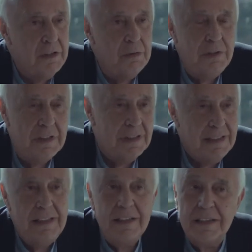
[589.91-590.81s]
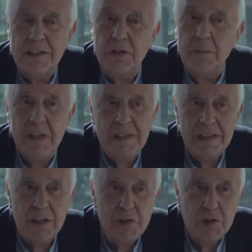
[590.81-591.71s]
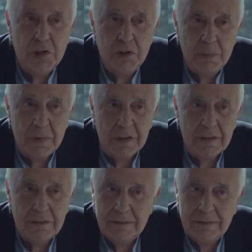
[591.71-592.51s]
union leaders could be so stupid.